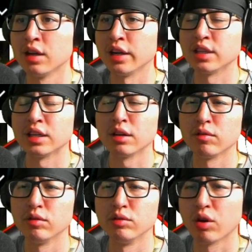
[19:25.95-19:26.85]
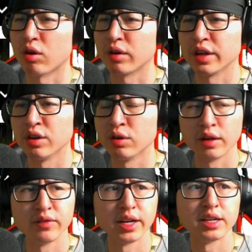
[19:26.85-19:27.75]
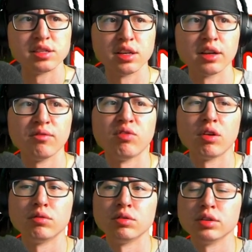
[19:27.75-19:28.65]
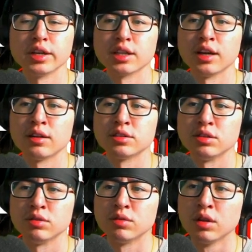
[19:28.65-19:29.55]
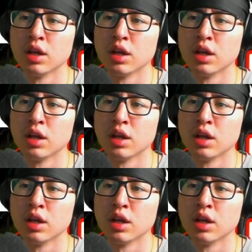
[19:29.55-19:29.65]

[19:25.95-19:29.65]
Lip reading: I think Lucario even has like a far roll like that too.